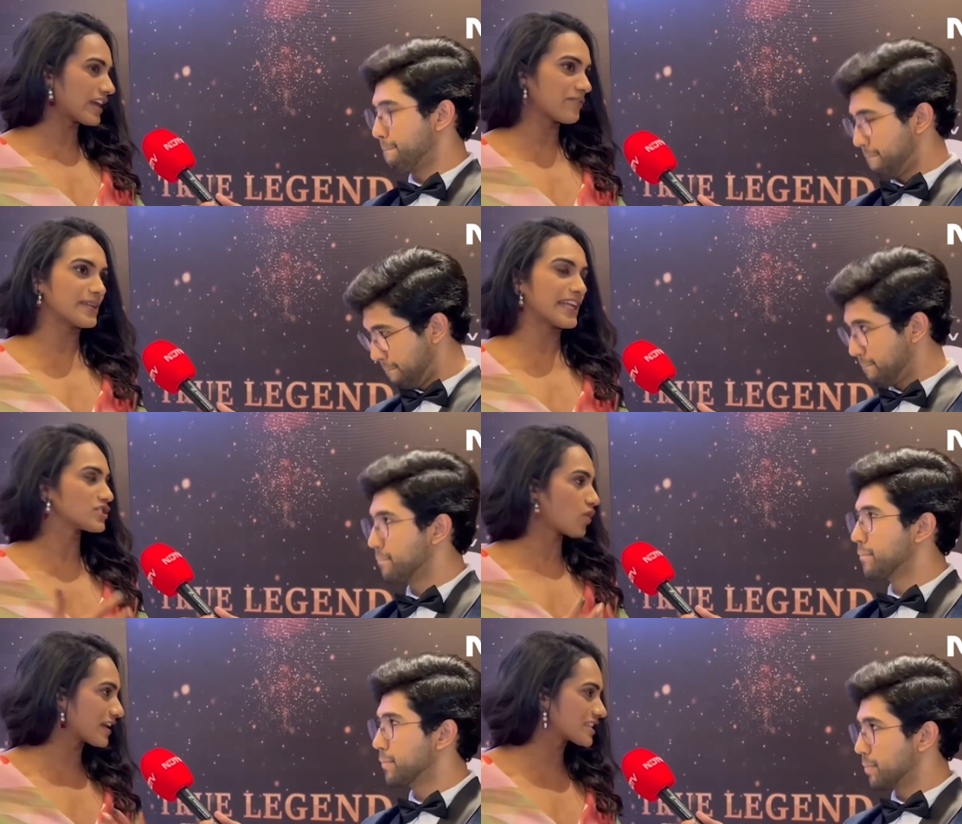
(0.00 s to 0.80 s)
Speaker 1: I've been
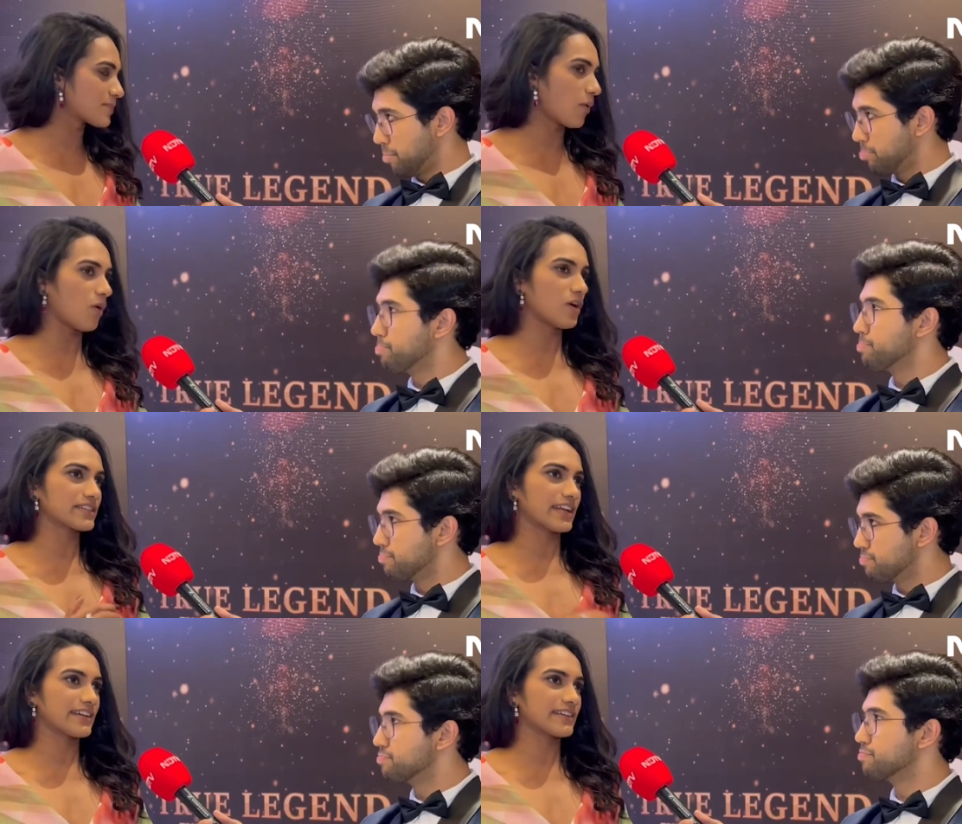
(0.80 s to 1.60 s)
enjoying sport,
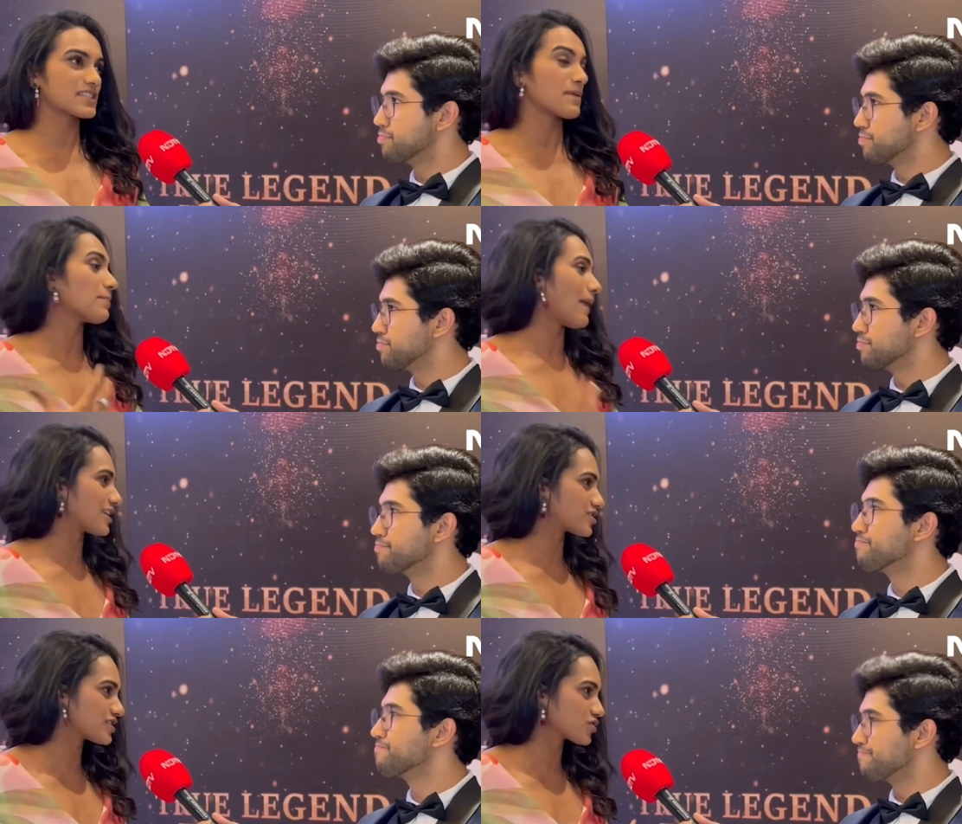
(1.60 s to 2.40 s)
and it's my
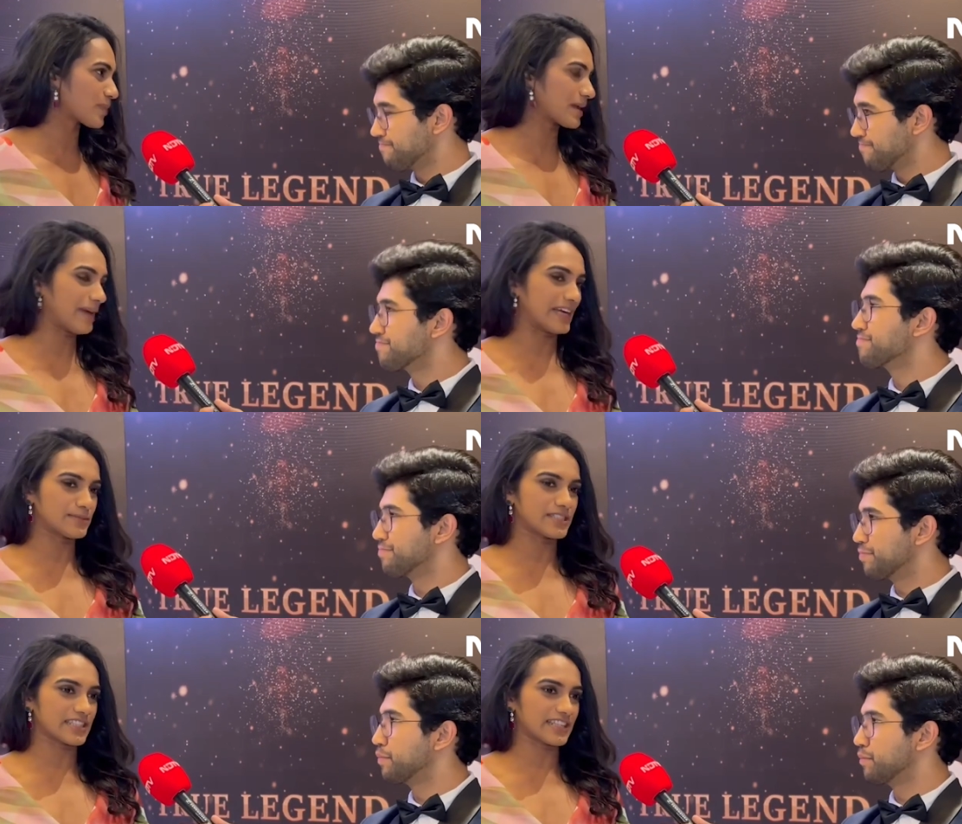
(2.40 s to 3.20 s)
passion to play
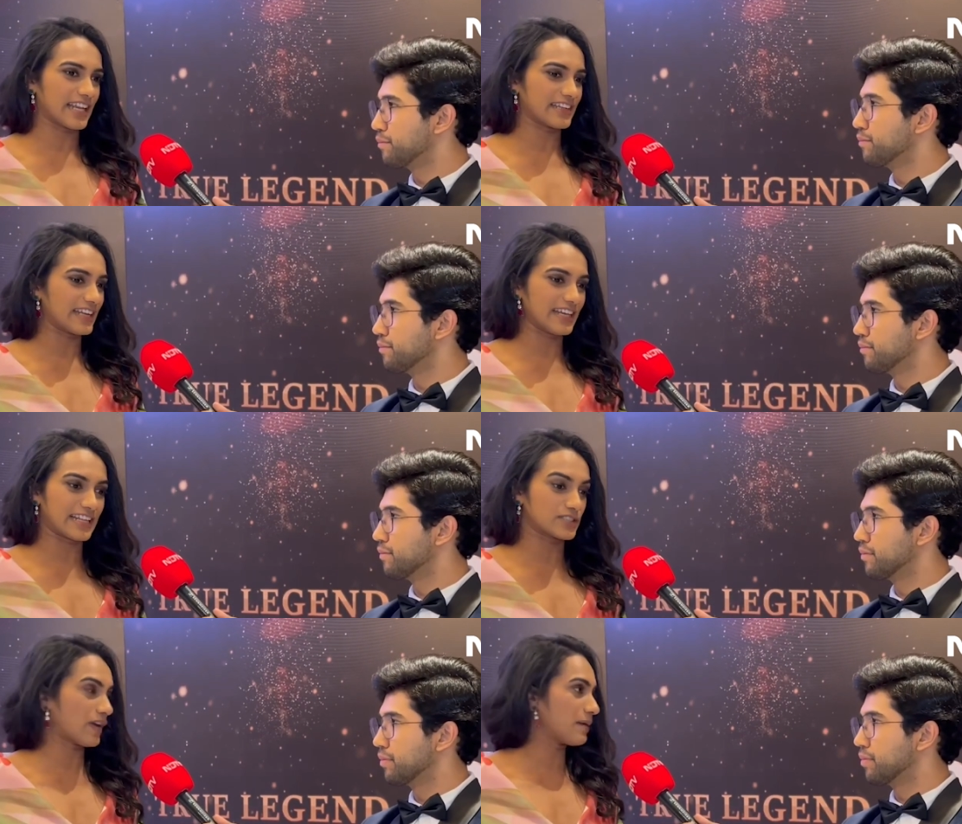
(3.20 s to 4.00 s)
badminton. And yeah,
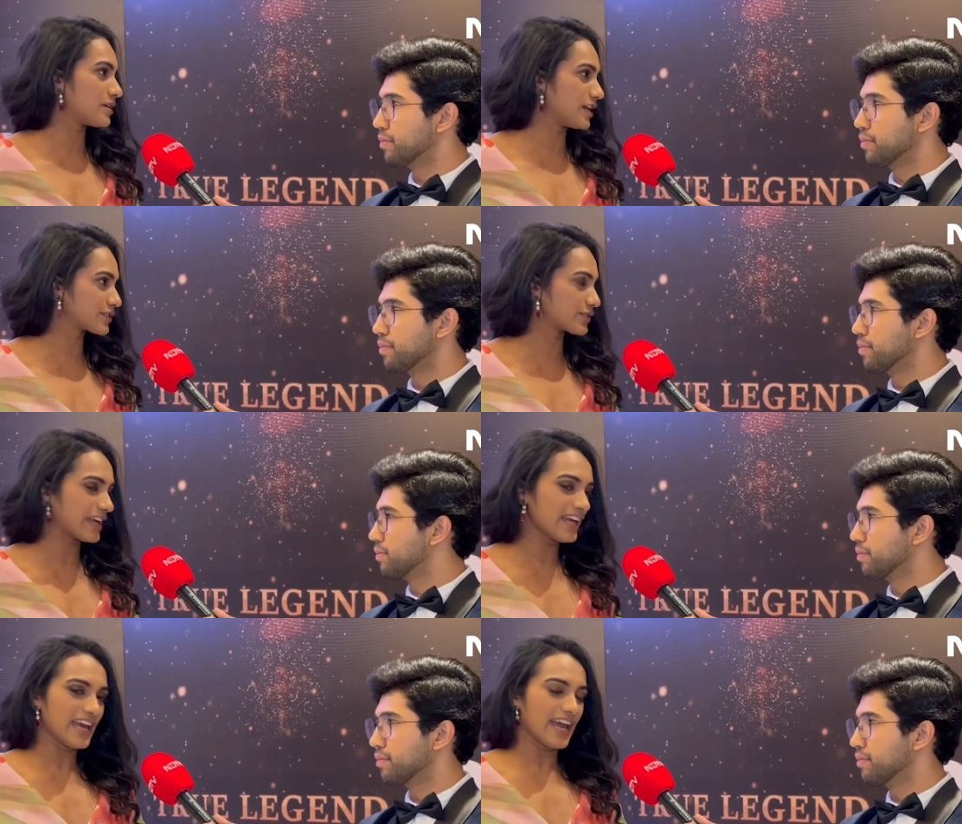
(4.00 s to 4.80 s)
that is why I'm here today.